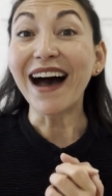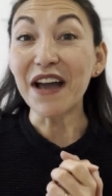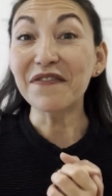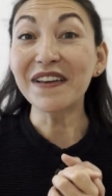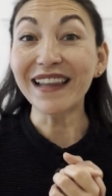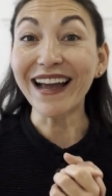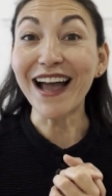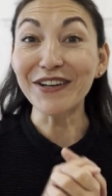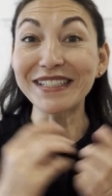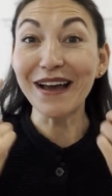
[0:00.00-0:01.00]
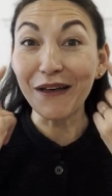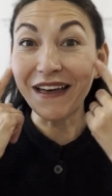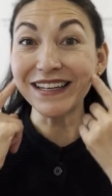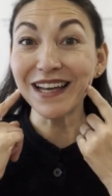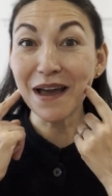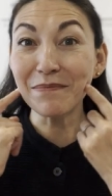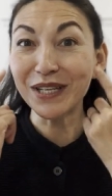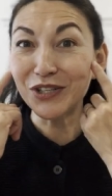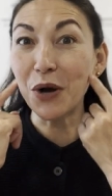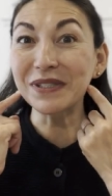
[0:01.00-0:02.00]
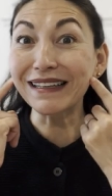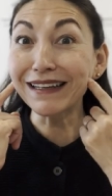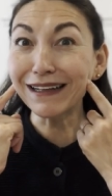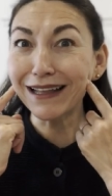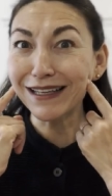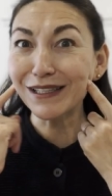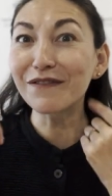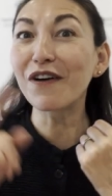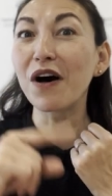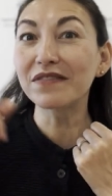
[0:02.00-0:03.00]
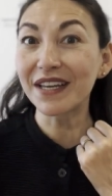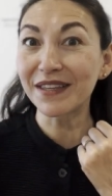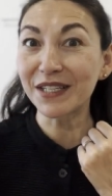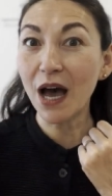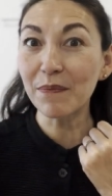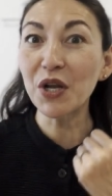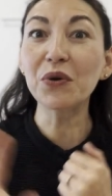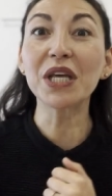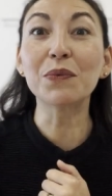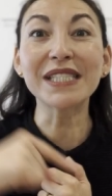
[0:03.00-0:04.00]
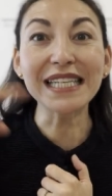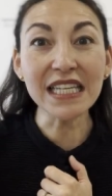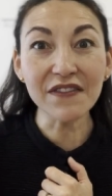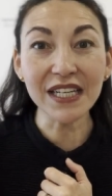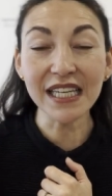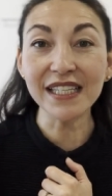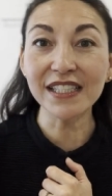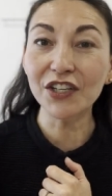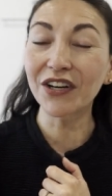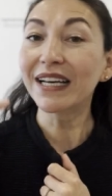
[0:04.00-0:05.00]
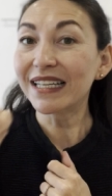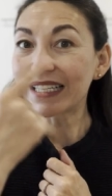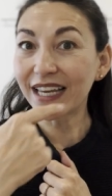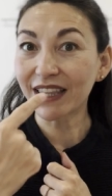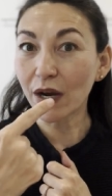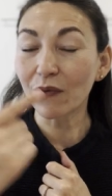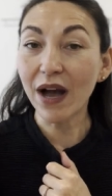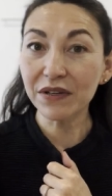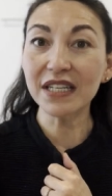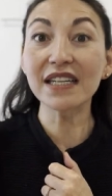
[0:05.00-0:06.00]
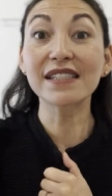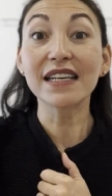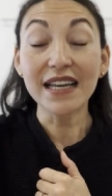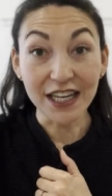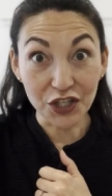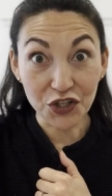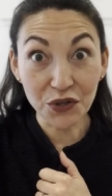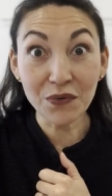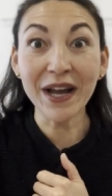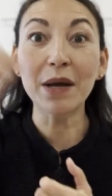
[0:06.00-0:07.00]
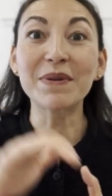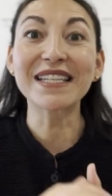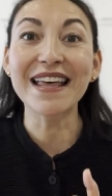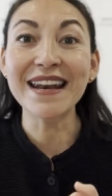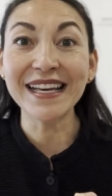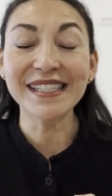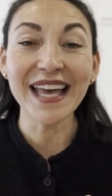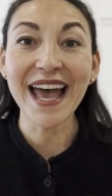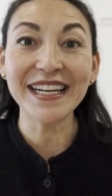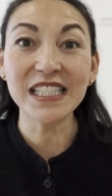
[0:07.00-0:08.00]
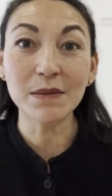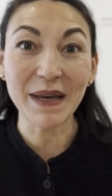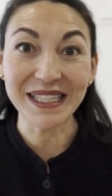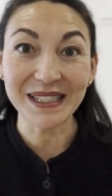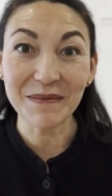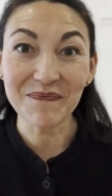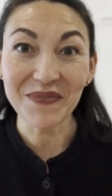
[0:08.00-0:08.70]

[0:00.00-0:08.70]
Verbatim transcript: I feel like I could tell that time my jaw was a little less involved in the top note. It was even easier to get that roundness and shoot right up into that nice heady space.